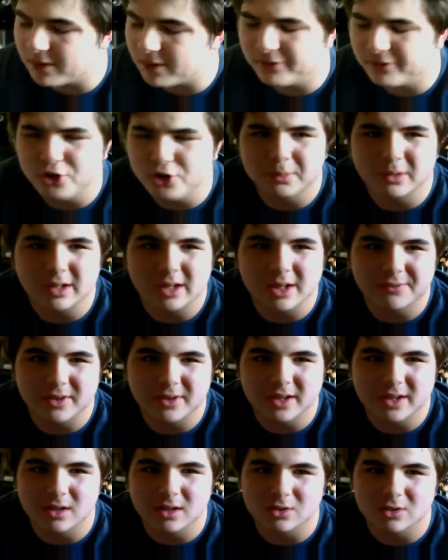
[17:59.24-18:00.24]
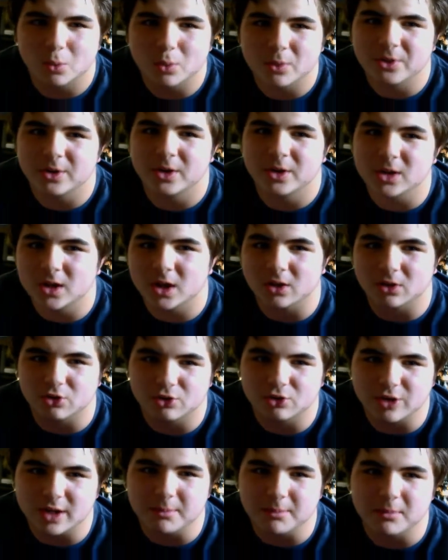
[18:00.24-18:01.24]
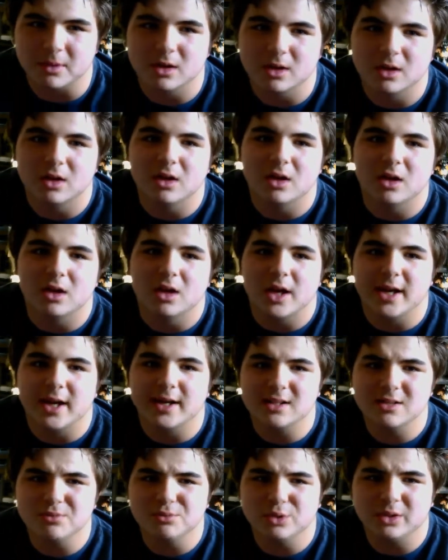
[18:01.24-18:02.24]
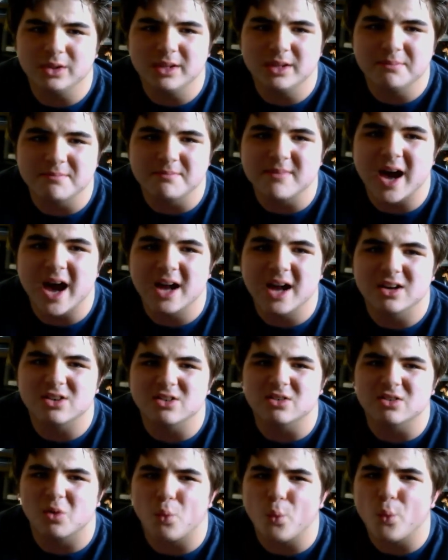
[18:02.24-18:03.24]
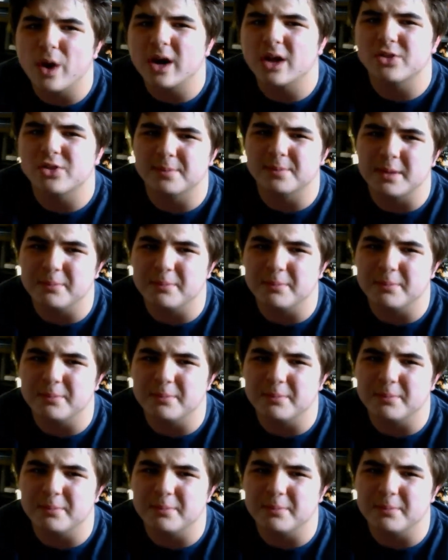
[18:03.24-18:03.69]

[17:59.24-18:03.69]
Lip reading: whatever you believe it is with a good color scheme. It doesn't really matter what